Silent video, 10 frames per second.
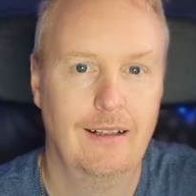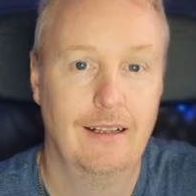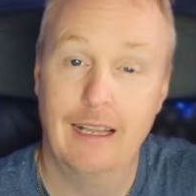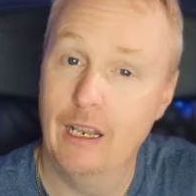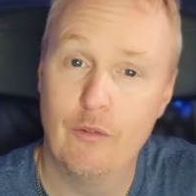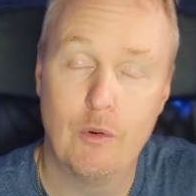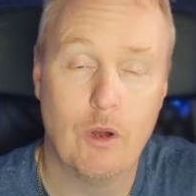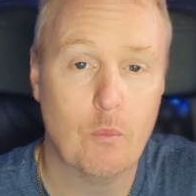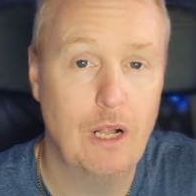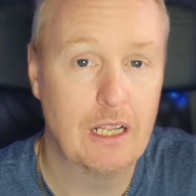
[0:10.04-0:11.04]
Hello
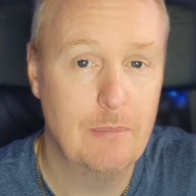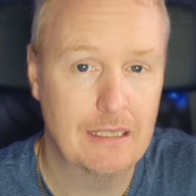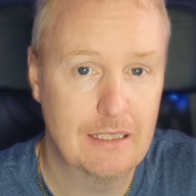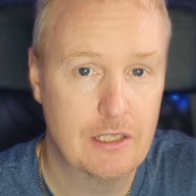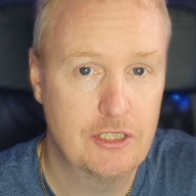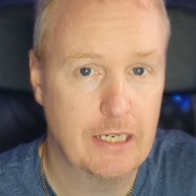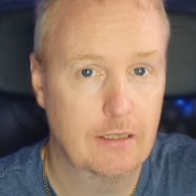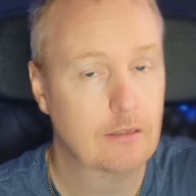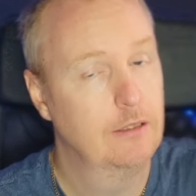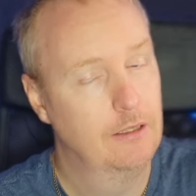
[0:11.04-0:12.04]
everyone and welcome back to the
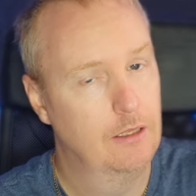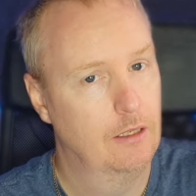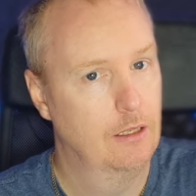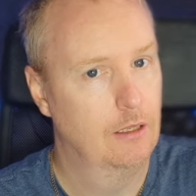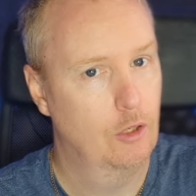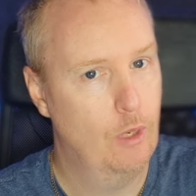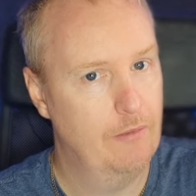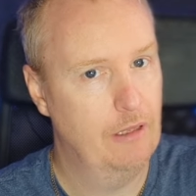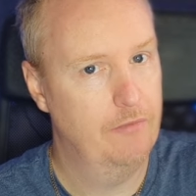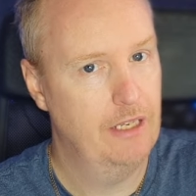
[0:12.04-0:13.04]
channel. Quick
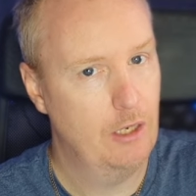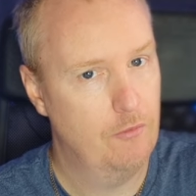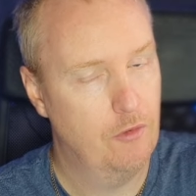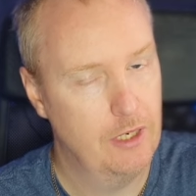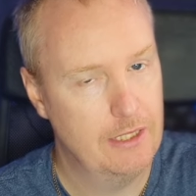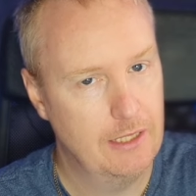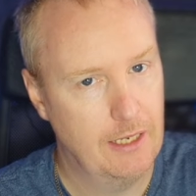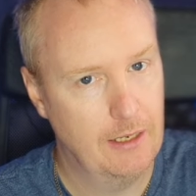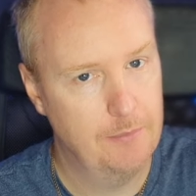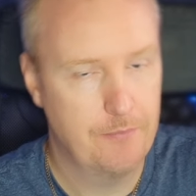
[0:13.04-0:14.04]
little video for you
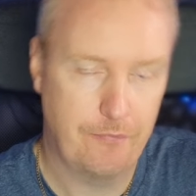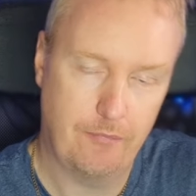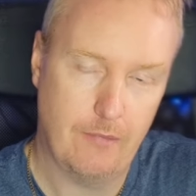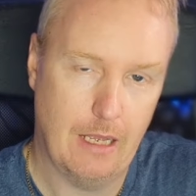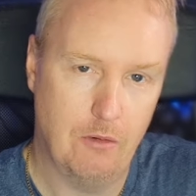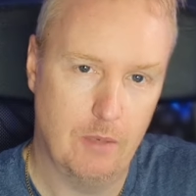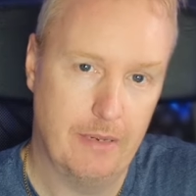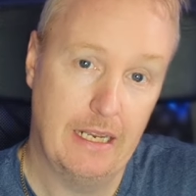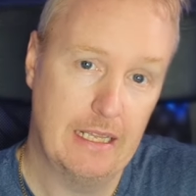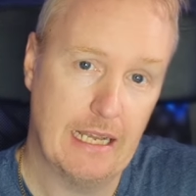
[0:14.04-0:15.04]
today. I'm going to
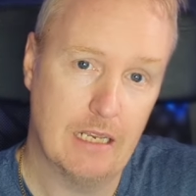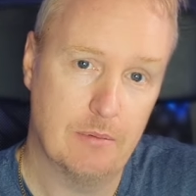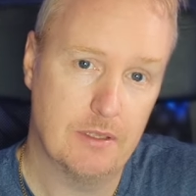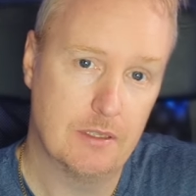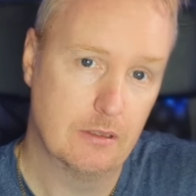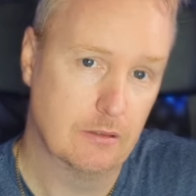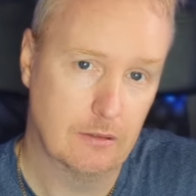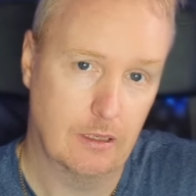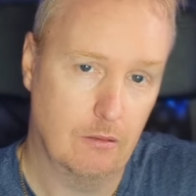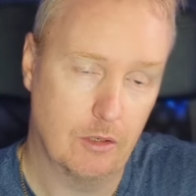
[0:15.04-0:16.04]
paint the calipers.
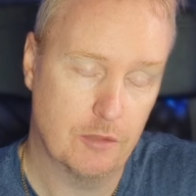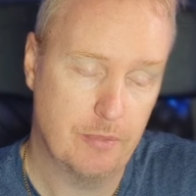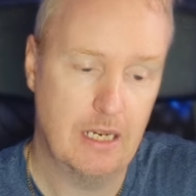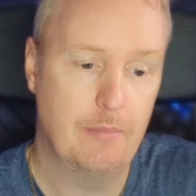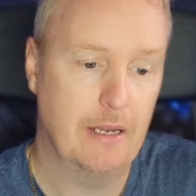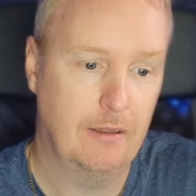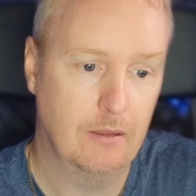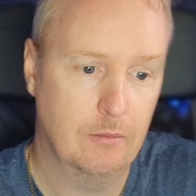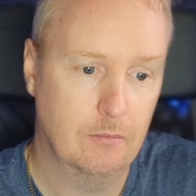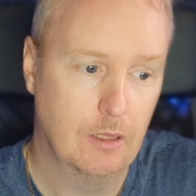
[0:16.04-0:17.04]
I'm going to spray paint
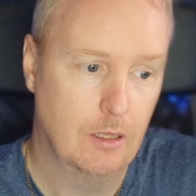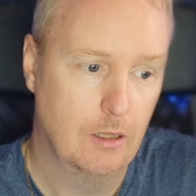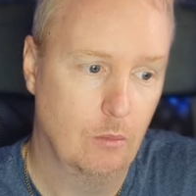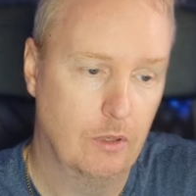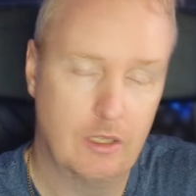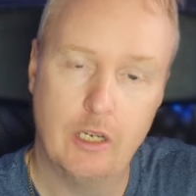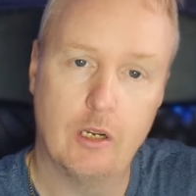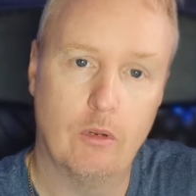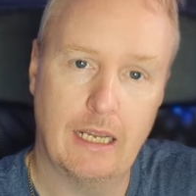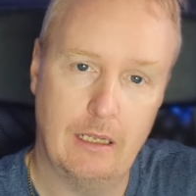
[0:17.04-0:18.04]
them with good
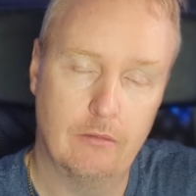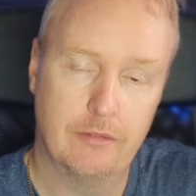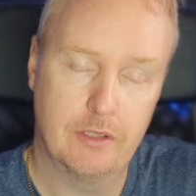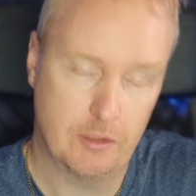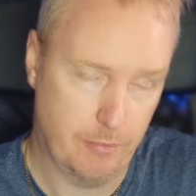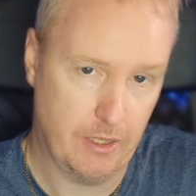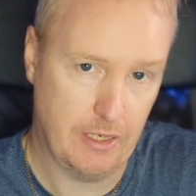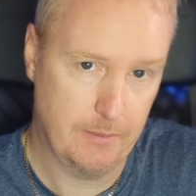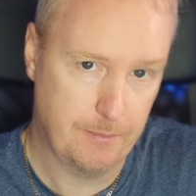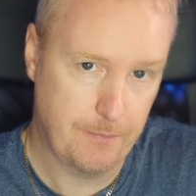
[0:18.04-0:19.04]
old Halford spray.